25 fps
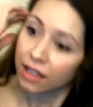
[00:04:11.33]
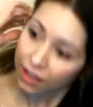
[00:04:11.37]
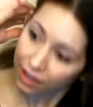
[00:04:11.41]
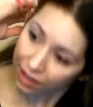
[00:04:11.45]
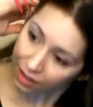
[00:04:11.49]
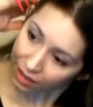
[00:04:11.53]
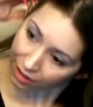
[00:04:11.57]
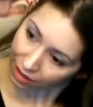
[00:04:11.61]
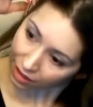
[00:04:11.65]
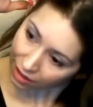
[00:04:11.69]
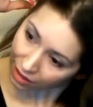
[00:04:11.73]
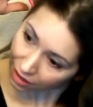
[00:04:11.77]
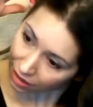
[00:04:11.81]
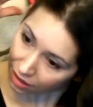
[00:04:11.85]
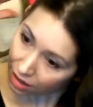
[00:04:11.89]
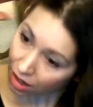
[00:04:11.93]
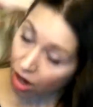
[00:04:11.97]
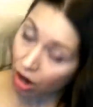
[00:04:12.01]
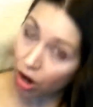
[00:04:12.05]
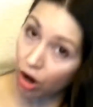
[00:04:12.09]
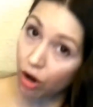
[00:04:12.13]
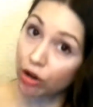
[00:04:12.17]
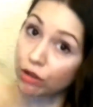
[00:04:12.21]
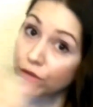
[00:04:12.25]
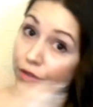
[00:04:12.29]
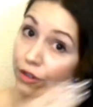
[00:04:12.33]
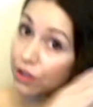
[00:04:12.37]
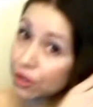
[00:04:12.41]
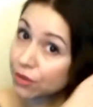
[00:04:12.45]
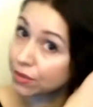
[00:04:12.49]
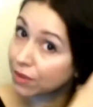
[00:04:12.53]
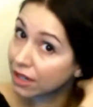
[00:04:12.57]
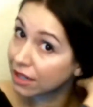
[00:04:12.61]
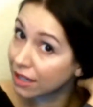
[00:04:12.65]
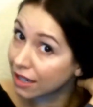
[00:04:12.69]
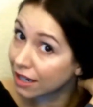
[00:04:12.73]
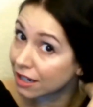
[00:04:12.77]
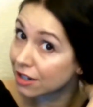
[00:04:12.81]
in over
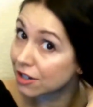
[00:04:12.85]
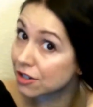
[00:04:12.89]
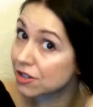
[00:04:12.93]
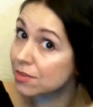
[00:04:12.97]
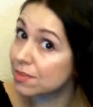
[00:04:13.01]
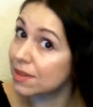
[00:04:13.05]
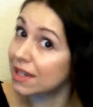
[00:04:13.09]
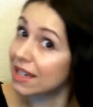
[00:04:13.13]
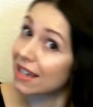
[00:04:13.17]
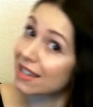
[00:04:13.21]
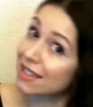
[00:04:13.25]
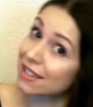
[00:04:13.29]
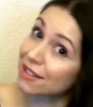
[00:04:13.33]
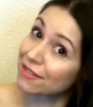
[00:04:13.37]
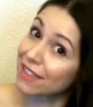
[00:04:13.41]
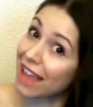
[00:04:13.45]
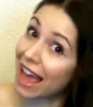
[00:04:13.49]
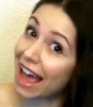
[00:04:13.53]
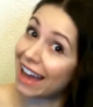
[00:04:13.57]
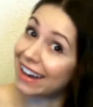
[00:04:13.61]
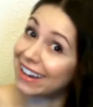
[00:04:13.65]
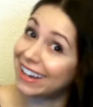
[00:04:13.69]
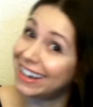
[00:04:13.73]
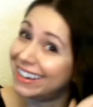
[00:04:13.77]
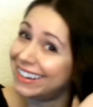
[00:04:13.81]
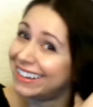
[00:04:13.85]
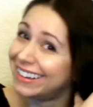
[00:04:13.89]
3 years because of that.